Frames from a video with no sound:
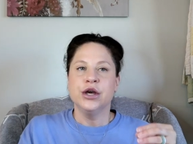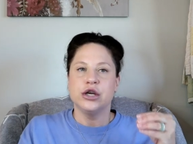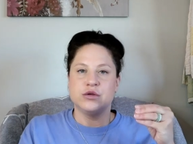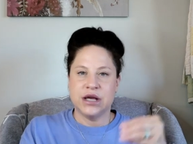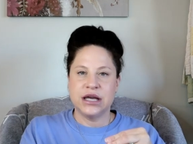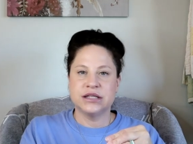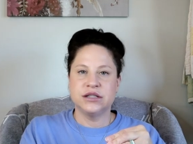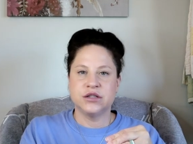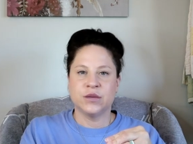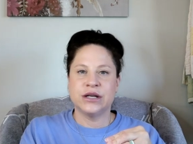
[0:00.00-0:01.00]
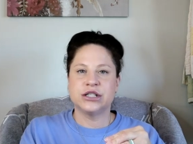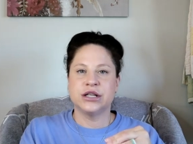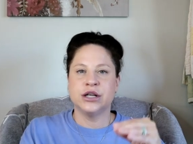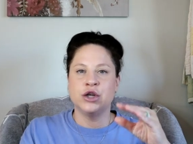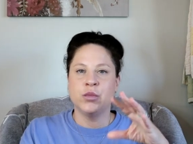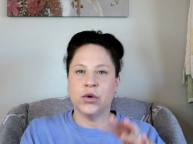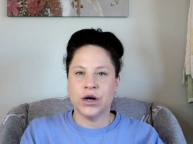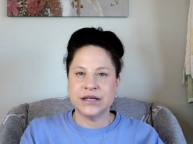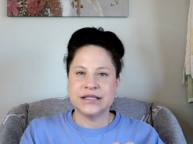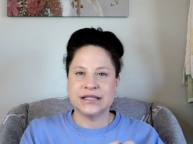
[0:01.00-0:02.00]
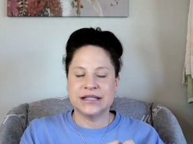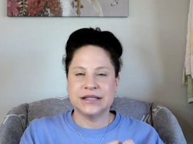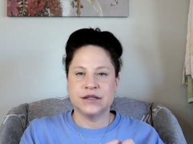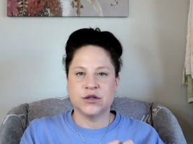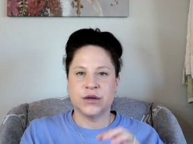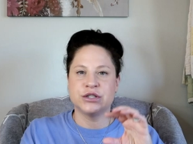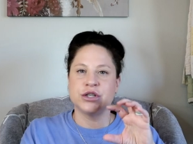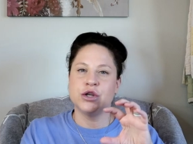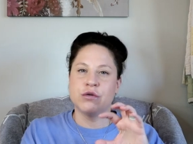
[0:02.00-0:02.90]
you take a situation and you process that situation,